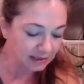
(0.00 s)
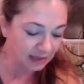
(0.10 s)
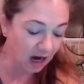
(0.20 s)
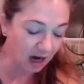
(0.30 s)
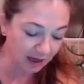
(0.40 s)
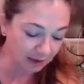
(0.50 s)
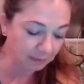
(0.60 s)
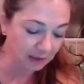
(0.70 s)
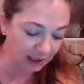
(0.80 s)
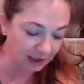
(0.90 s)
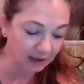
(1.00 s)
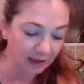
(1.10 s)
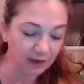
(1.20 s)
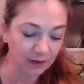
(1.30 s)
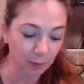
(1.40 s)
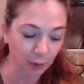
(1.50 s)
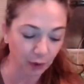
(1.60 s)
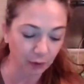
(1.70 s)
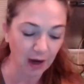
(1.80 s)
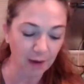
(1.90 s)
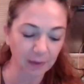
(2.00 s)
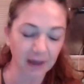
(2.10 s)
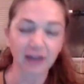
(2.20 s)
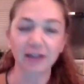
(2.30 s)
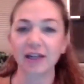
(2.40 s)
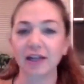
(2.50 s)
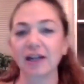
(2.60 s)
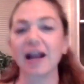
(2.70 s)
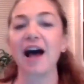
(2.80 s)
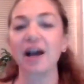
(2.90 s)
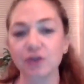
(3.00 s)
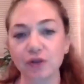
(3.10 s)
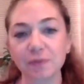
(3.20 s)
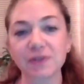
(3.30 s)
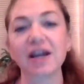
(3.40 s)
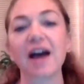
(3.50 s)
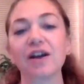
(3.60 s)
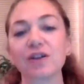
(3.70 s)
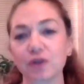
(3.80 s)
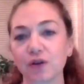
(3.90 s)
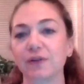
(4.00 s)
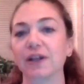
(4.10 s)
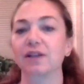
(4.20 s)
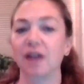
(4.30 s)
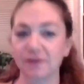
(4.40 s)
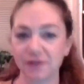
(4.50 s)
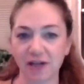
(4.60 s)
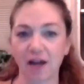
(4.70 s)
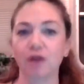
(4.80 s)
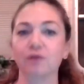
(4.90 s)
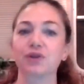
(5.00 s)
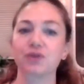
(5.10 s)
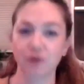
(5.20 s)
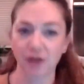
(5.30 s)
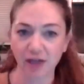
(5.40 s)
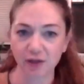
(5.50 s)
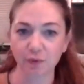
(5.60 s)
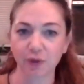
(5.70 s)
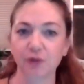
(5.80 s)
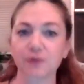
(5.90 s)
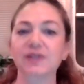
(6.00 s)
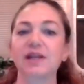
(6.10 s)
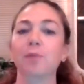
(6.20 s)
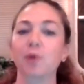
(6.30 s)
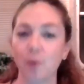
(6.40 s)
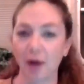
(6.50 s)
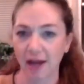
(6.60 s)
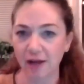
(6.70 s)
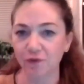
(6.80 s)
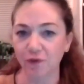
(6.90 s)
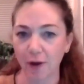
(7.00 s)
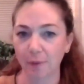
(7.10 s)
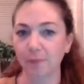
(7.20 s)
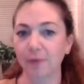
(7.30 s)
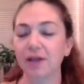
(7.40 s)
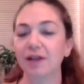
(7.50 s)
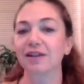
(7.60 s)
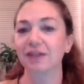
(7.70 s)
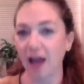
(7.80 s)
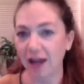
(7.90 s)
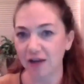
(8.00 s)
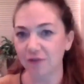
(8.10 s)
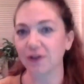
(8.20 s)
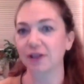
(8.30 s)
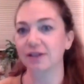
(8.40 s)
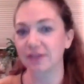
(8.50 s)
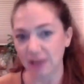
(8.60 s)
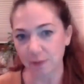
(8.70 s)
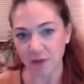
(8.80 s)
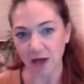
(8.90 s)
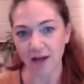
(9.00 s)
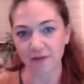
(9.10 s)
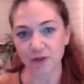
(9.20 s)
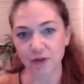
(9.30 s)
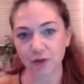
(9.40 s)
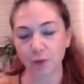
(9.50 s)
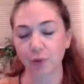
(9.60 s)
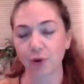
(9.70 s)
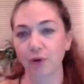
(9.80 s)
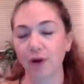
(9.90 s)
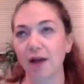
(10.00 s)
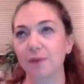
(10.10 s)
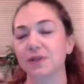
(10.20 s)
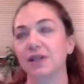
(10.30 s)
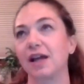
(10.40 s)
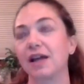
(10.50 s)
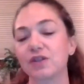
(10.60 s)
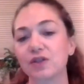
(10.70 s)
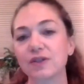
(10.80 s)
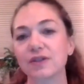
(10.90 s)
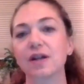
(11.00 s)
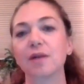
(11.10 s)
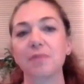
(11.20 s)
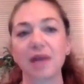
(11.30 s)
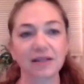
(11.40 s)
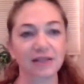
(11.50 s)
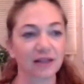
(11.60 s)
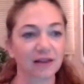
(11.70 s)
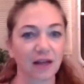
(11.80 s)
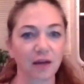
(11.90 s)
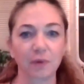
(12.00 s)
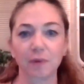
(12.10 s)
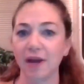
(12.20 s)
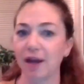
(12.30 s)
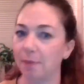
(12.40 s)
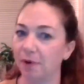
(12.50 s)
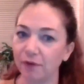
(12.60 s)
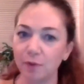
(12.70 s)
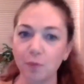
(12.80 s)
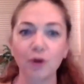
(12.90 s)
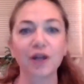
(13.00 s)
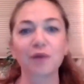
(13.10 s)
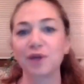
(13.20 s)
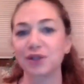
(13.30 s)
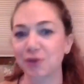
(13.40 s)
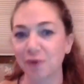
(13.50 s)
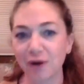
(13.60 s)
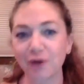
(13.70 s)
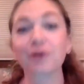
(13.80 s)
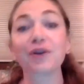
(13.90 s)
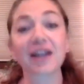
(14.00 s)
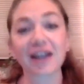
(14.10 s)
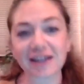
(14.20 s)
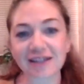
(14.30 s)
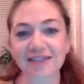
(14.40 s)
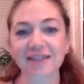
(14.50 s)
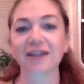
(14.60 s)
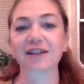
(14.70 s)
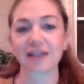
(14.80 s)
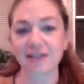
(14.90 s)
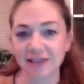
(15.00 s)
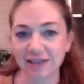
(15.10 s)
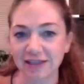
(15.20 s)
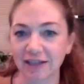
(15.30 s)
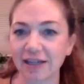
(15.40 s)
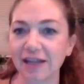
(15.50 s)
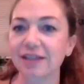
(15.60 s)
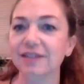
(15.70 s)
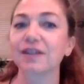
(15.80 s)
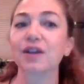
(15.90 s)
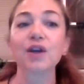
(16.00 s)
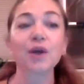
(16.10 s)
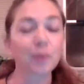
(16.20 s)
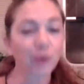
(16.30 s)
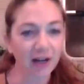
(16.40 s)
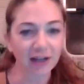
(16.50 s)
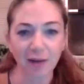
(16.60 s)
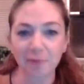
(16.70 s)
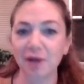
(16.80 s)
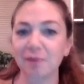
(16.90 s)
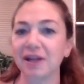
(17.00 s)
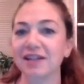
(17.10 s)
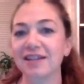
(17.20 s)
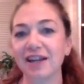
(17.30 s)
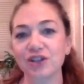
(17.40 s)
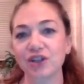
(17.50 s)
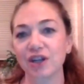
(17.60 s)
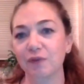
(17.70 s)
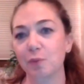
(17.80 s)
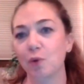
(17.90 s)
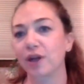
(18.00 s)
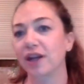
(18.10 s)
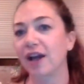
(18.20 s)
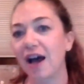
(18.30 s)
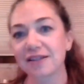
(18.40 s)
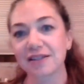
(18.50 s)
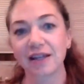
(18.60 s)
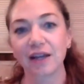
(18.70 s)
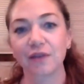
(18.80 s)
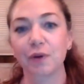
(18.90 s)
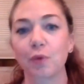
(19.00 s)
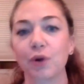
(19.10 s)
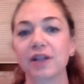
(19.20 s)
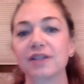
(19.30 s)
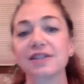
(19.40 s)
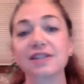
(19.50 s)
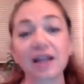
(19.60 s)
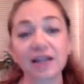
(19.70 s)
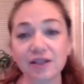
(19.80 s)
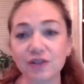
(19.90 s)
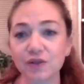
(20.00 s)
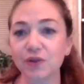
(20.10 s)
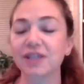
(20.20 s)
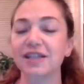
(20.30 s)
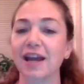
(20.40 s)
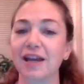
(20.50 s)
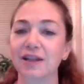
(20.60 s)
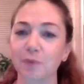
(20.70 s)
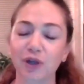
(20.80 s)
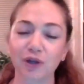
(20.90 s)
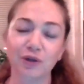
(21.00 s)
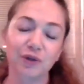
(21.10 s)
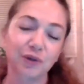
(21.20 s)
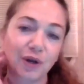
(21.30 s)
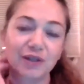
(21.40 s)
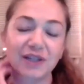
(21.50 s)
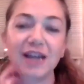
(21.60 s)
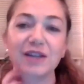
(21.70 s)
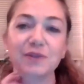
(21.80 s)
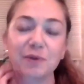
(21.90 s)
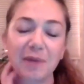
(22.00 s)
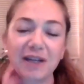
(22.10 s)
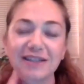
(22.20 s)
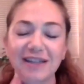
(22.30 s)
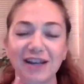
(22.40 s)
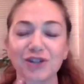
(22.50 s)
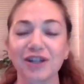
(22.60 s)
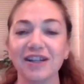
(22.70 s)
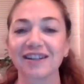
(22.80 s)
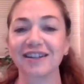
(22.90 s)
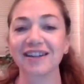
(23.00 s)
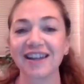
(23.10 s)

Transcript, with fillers: time in the program, like in an ashram style, sort of like lifestyle retreat where you step away from life and deep dive into the programs. And that's just an amazing thing. We wake up every morning, we do our kriyas, the cleansing techniques pranayama and meditation every morning, asana every morning, studies through the day, and then we conclude our days with meditation and,